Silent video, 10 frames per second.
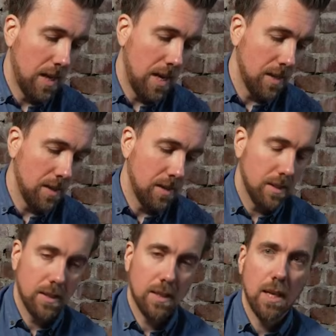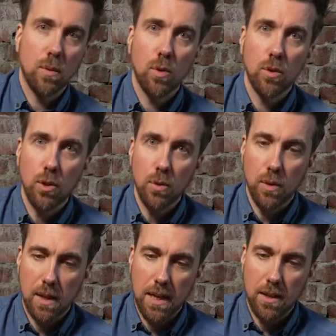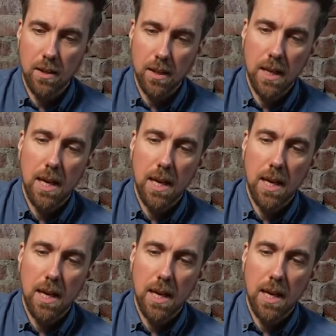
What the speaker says: and take one new leidang